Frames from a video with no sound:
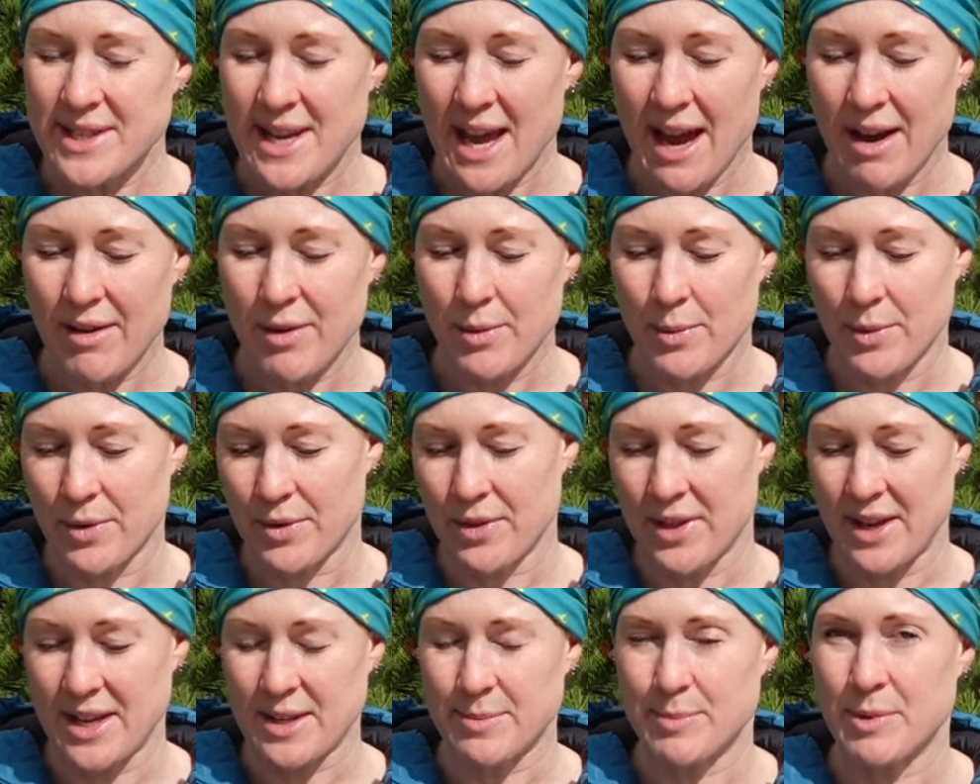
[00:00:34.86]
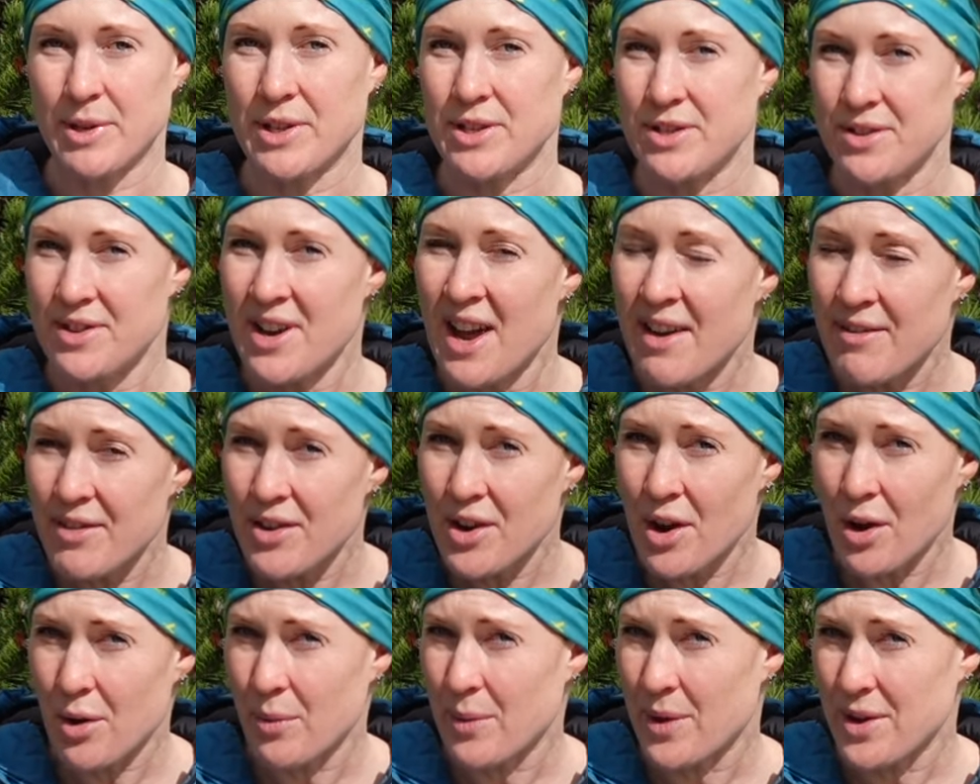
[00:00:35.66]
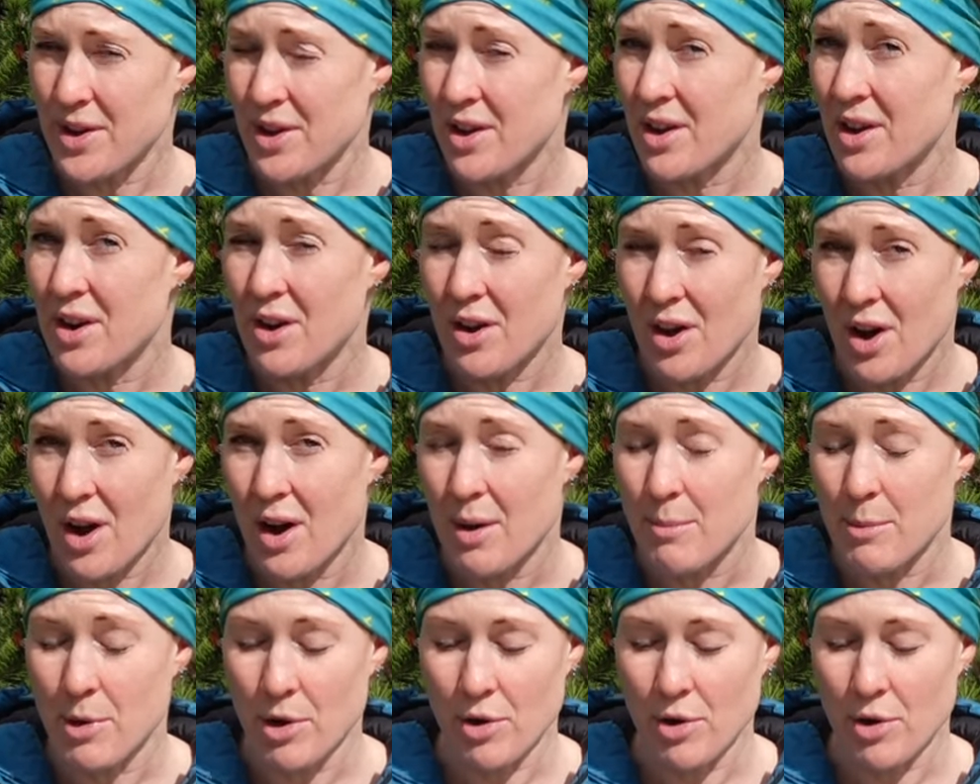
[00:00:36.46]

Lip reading: carry one of these because you never know when you're going to come